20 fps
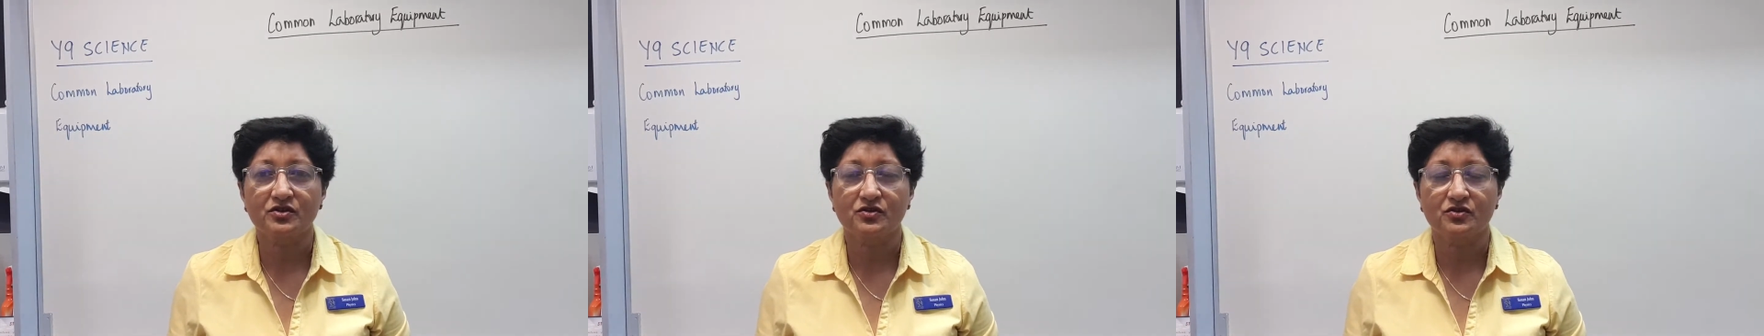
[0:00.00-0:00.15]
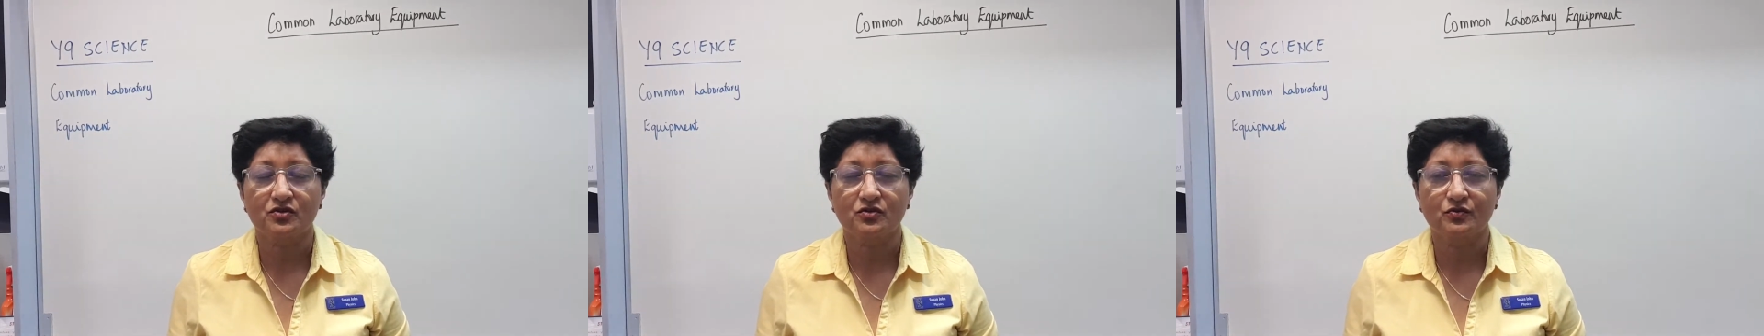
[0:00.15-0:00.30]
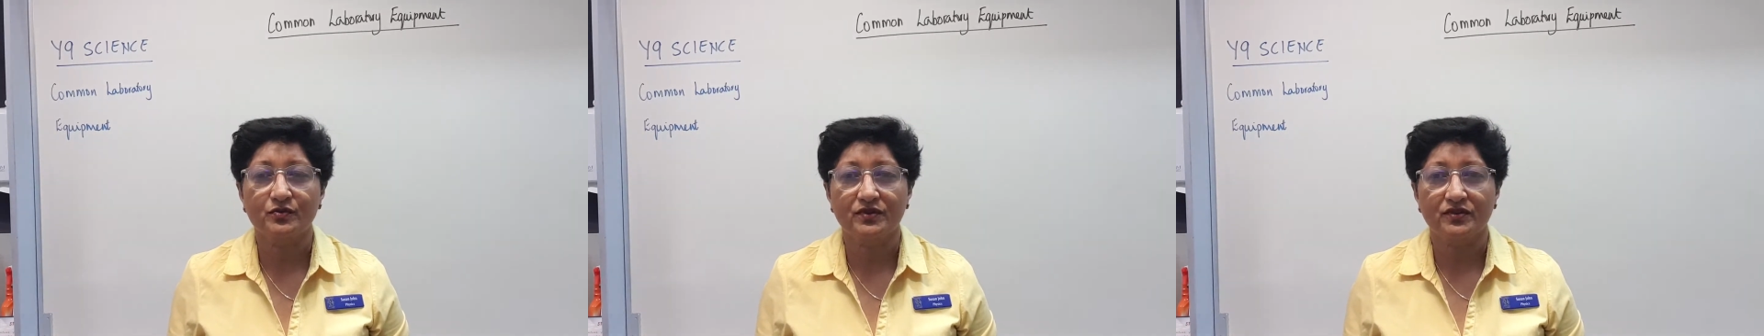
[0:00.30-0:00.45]

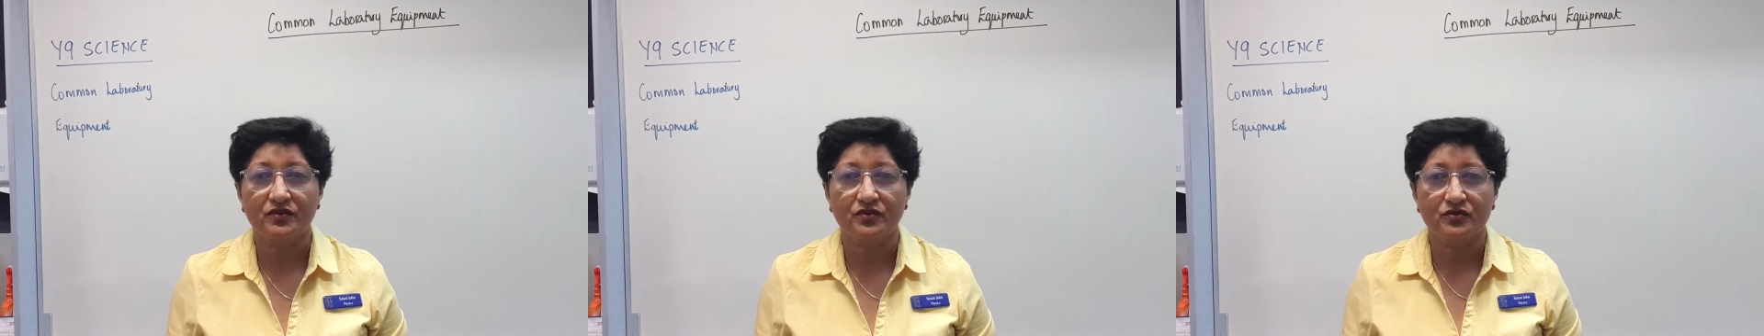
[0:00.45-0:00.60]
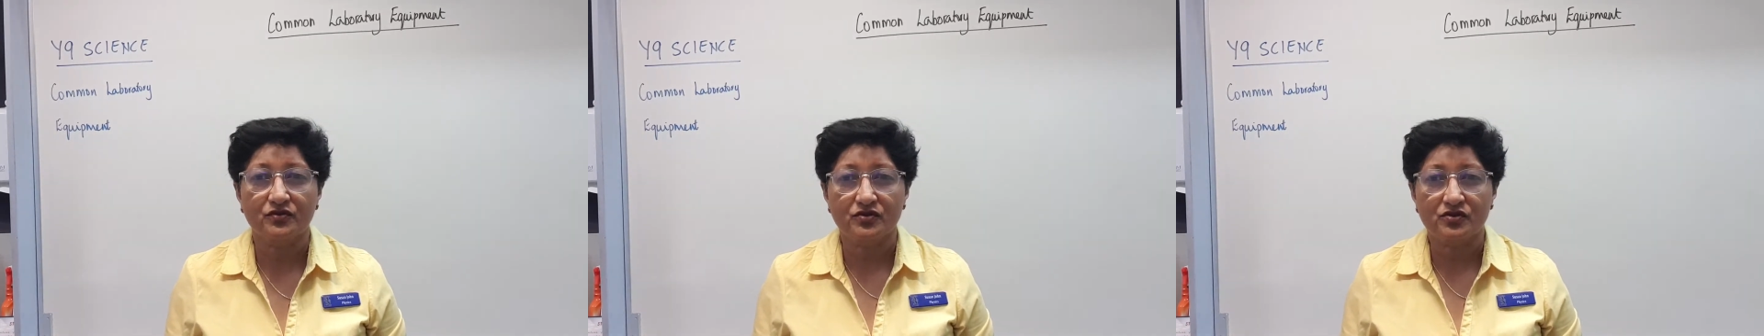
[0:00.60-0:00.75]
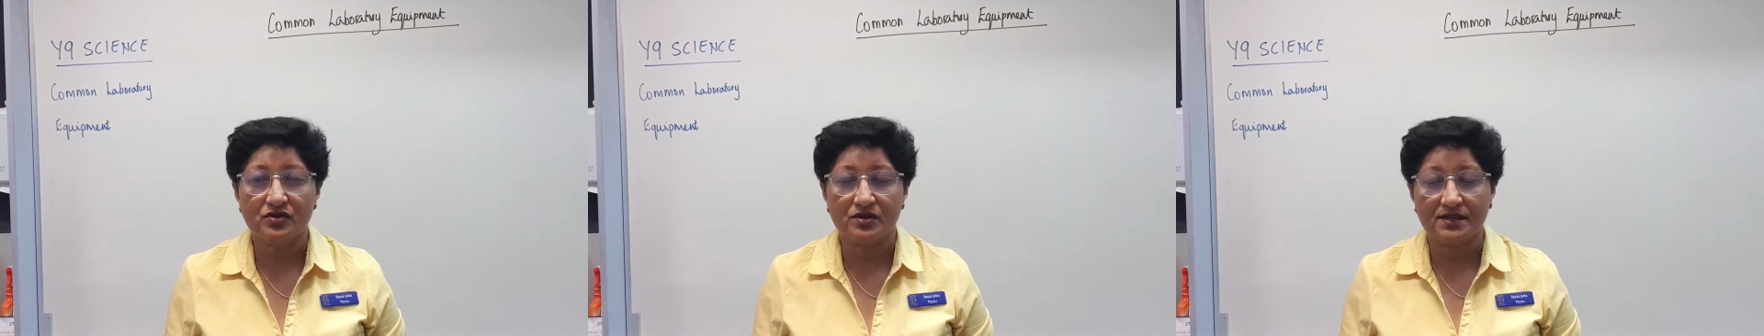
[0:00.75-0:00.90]
do with
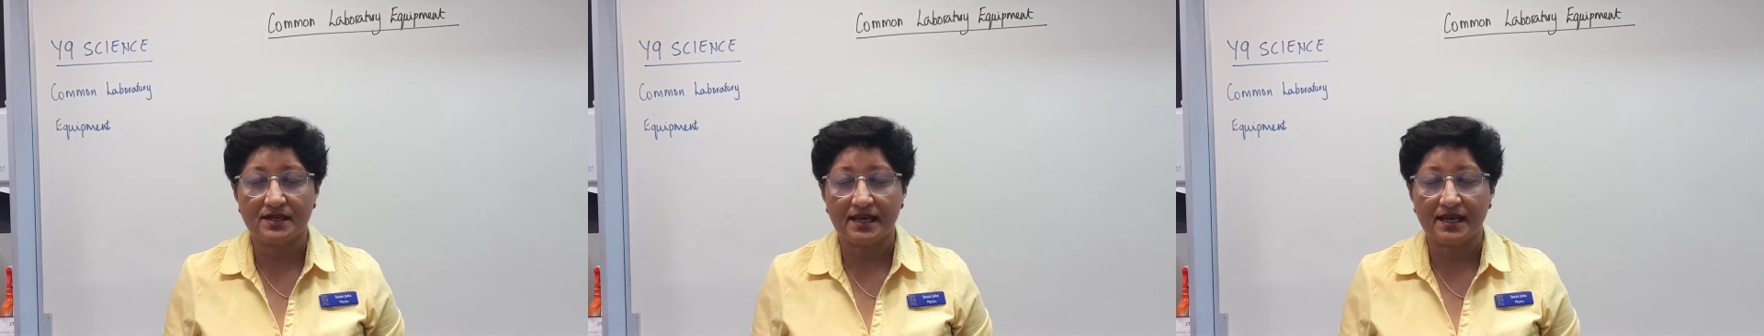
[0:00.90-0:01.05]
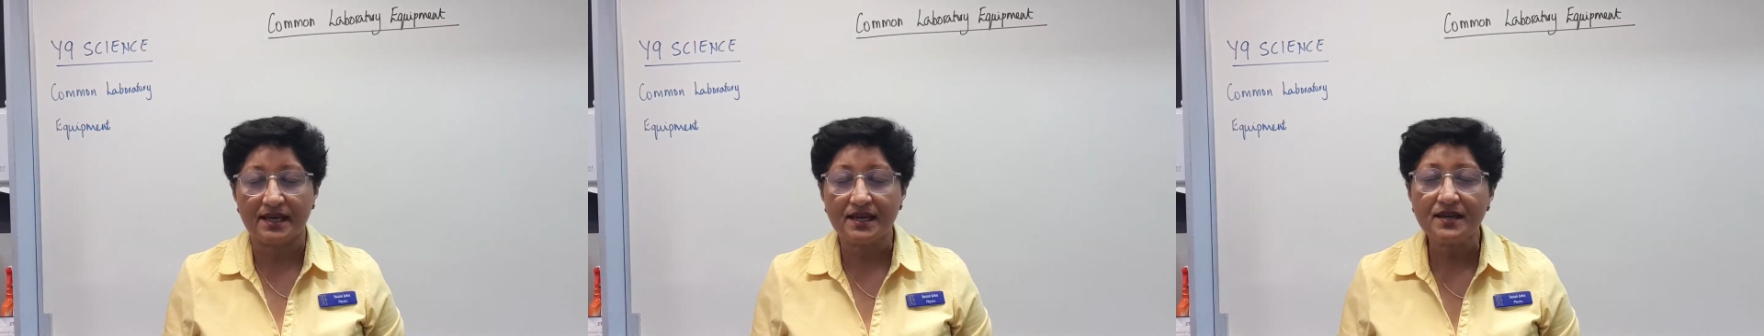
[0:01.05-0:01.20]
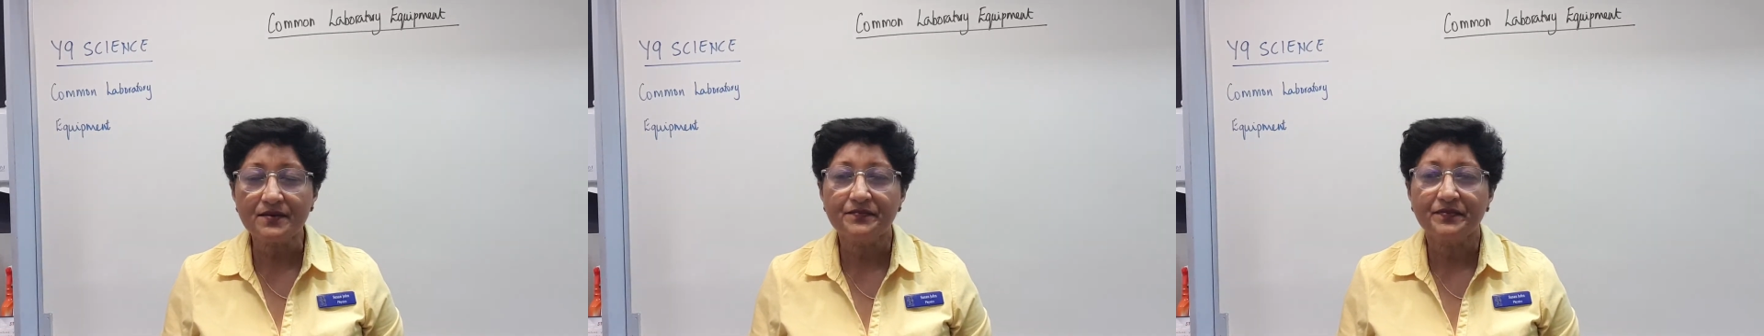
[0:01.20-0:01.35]
you
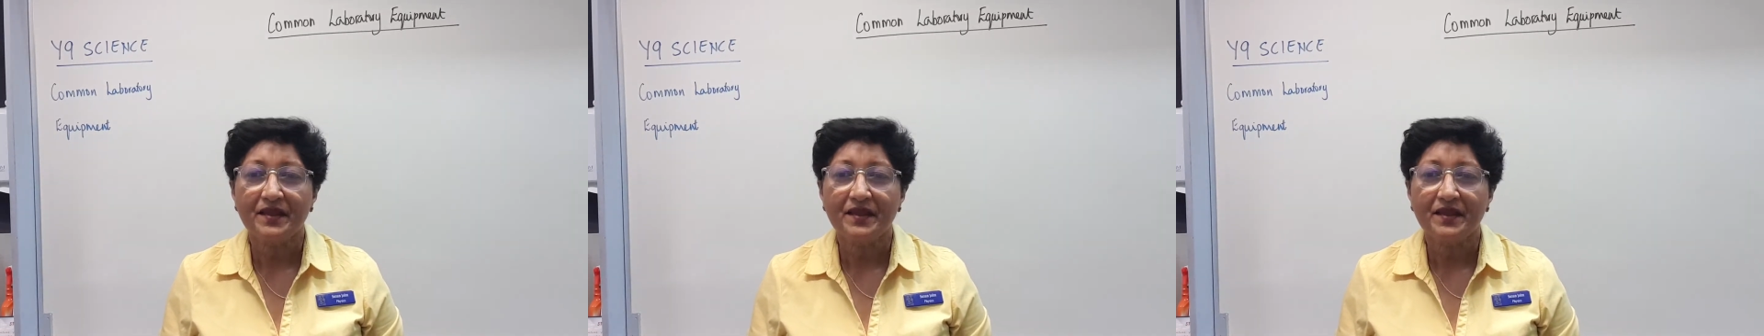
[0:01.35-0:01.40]
today.